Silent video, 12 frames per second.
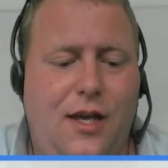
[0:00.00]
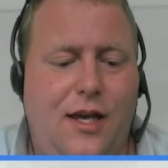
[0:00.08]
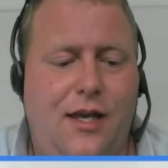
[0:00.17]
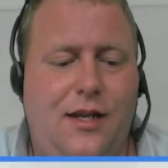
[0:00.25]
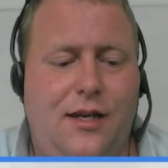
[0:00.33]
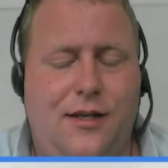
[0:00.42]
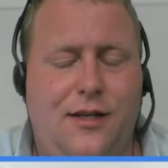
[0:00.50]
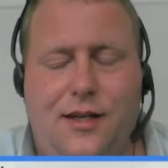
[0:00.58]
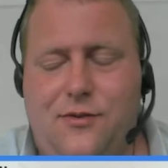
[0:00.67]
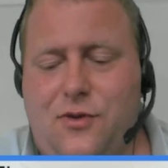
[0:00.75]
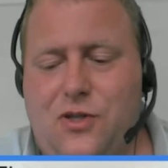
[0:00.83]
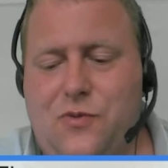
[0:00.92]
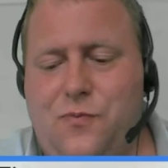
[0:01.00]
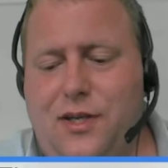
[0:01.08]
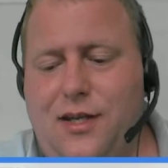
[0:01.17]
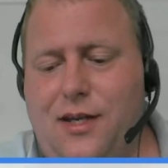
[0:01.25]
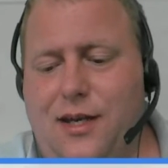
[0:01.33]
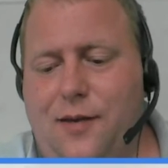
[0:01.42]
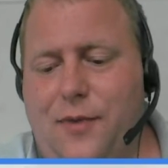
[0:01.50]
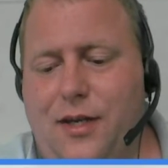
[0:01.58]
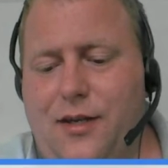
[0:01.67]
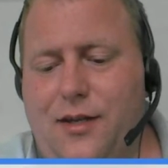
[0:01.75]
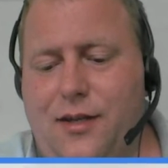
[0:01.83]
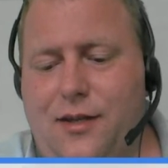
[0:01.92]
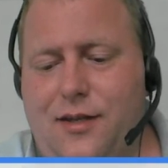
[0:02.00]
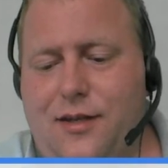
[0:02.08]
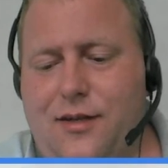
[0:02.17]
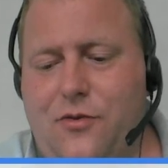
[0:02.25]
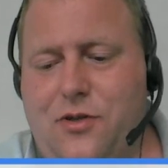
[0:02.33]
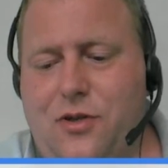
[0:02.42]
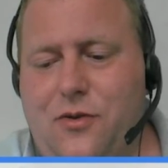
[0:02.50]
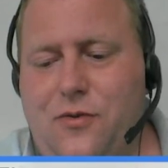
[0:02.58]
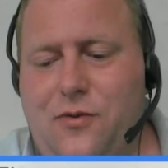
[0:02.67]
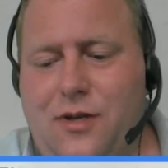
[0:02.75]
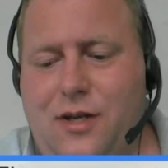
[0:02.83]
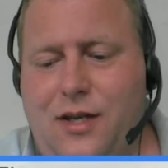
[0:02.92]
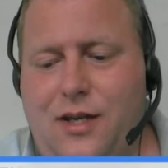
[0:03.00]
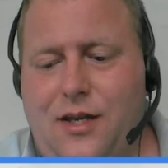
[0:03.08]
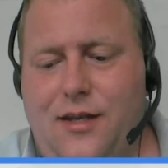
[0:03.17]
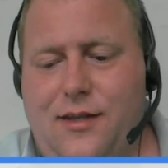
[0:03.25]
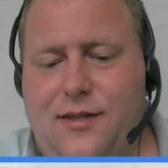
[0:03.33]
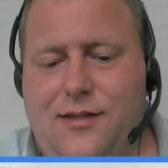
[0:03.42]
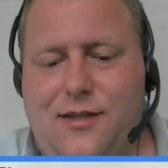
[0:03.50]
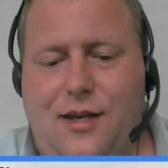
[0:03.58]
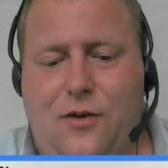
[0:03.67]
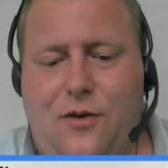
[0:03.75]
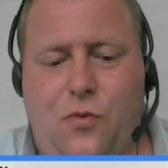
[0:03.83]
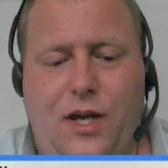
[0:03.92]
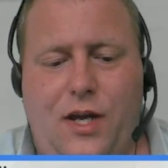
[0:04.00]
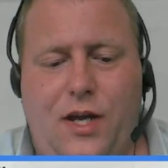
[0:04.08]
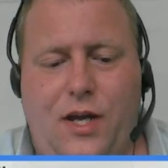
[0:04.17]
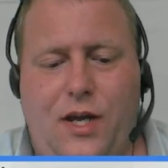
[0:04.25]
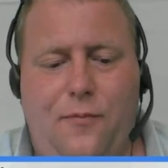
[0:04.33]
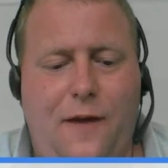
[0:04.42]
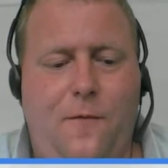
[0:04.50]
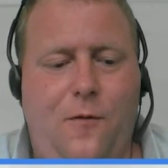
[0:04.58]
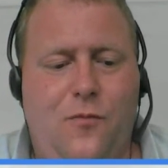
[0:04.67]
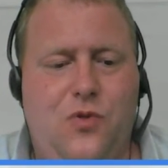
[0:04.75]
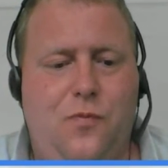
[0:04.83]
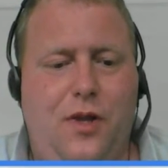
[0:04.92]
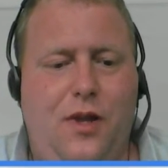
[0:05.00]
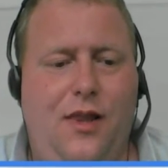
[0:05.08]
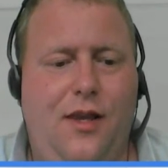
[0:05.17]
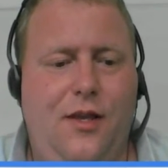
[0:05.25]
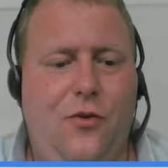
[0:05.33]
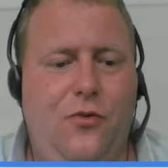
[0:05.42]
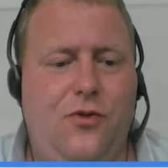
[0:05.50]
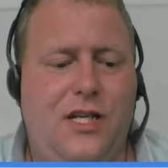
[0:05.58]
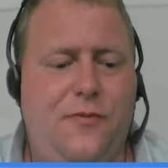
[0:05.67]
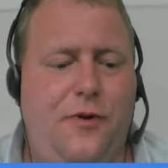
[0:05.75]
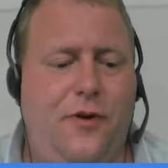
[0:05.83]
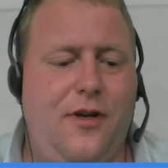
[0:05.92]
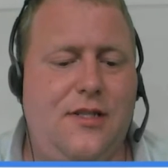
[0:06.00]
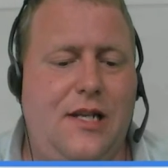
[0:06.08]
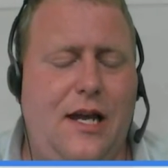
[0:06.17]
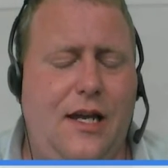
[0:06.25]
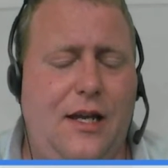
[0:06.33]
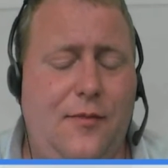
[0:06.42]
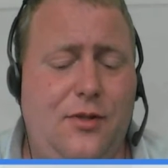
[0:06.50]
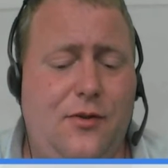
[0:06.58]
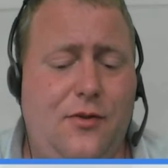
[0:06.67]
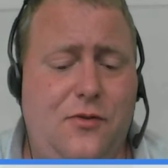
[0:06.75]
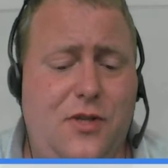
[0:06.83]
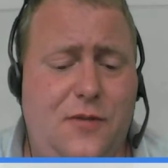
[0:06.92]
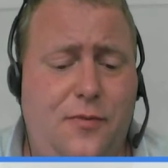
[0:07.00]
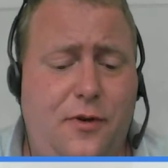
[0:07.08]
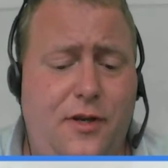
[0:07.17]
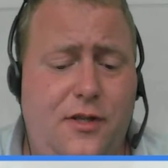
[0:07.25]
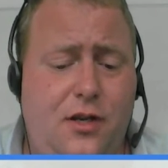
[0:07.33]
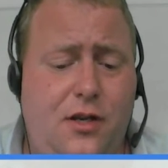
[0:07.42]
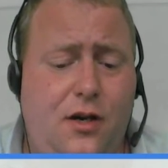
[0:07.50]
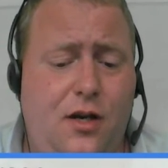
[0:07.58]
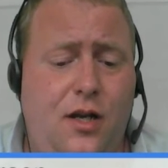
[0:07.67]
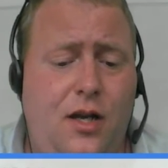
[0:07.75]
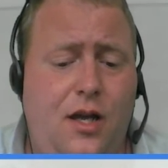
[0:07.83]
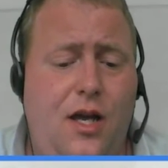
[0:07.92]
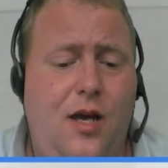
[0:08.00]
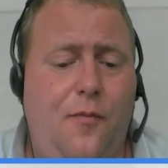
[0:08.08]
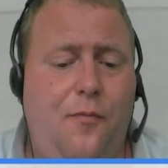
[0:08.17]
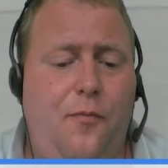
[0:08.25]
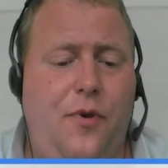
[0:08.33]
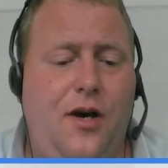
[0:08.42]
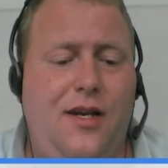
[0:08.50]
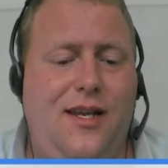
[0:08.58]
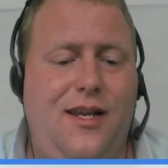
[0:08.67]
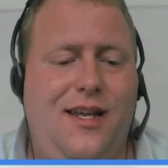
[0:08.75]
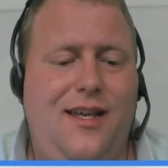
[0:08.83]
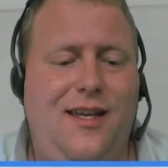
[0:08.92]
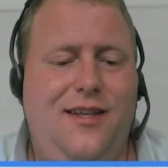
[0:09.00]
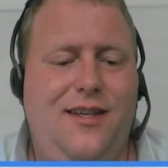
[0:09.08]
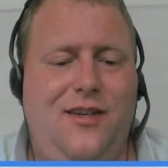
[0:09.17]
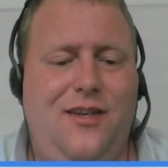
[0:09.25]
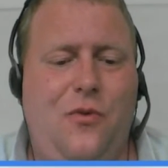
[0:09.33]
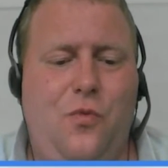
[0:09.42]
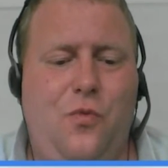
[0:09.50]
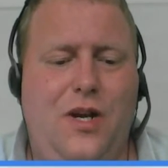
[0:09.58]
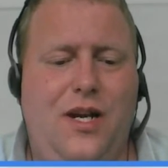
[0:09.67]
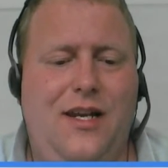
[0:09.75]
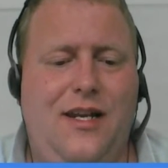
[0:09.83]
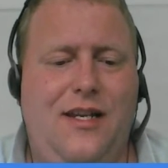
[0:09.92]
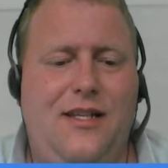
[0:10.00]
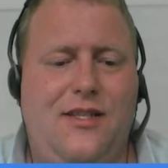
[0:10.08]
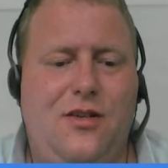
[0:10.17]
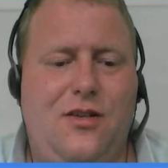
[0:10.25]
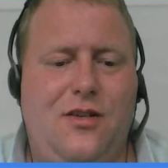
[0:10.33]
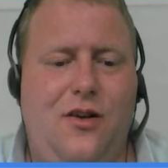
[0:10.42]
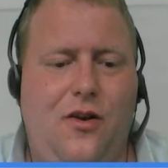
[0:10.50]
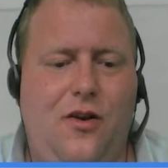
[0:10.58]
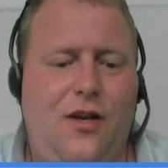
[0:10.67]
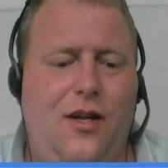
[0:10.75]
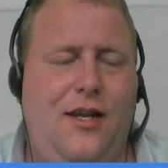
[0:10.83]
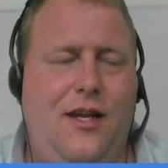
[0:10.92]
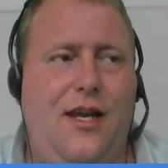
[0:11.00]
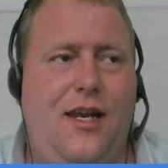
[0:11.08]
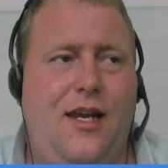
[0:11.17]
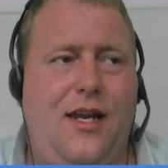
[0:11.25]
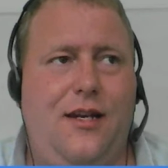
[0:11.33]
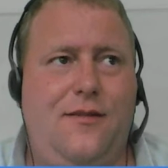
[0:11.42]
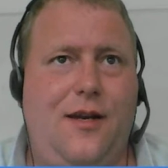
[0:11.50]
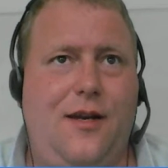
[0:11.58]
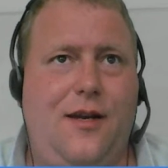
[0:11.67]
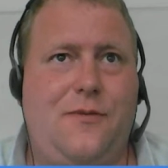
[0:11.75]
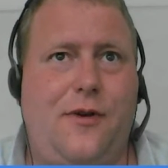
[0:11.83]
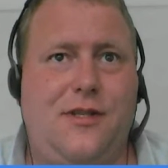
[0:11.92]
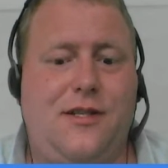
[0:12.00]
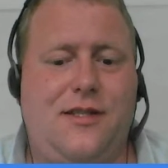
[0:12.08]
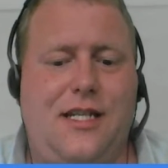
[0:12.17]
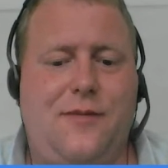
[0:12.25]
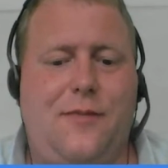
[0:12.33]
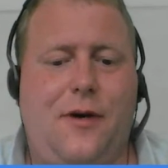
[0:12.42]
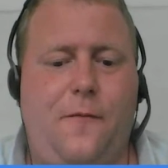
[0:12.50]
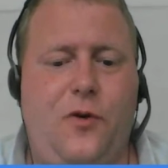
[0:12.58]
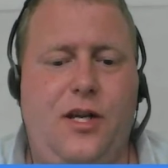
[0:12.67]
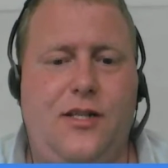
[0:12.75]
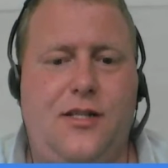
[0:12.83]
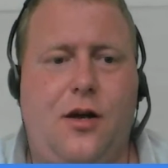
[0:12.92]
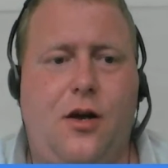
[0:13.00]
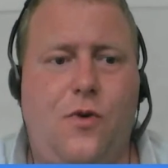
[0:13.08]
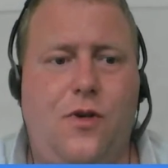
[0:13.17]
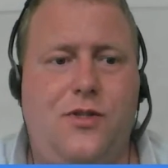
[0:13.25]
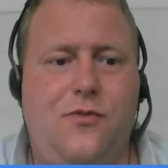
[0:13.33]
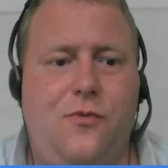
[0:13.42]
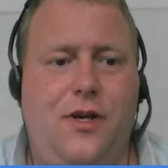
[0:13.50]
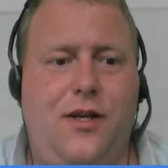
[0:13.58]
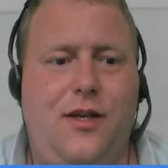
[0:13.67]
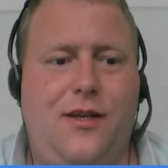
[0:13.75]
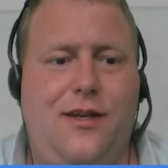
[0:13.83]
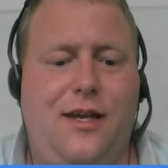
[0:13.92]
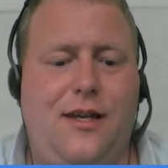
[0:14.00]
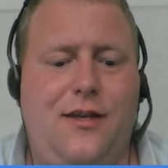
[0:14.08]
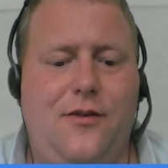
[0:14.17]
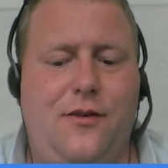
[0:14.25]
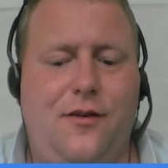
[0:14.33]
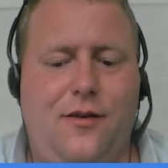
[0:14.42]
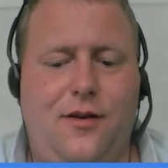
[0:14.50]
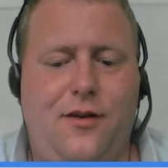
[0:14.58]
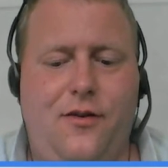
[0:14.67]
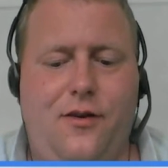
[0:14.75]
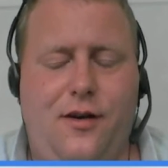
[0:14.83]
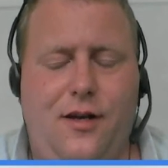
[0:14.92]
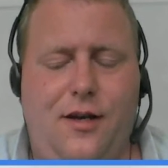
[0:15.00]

And trust me, I mean, Dojo is a great platform to build a user experience like EPiServer's user experience on, but you don't really need to learn it, and in my experience, it takes about 3 years at Hogwarts to really get your